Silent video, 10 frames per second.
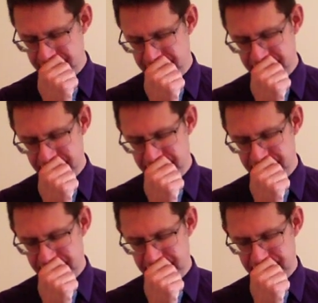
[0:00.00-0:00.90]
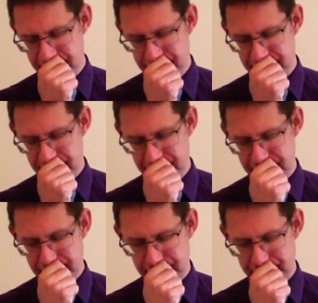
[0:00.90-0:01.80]

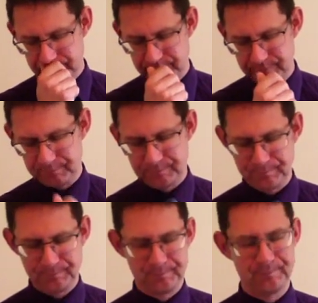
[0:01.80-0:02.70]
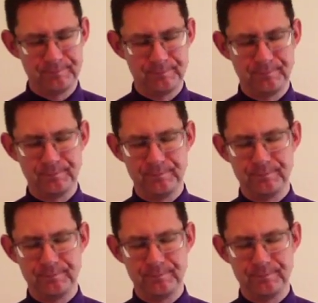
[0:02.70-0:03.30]
[no speech]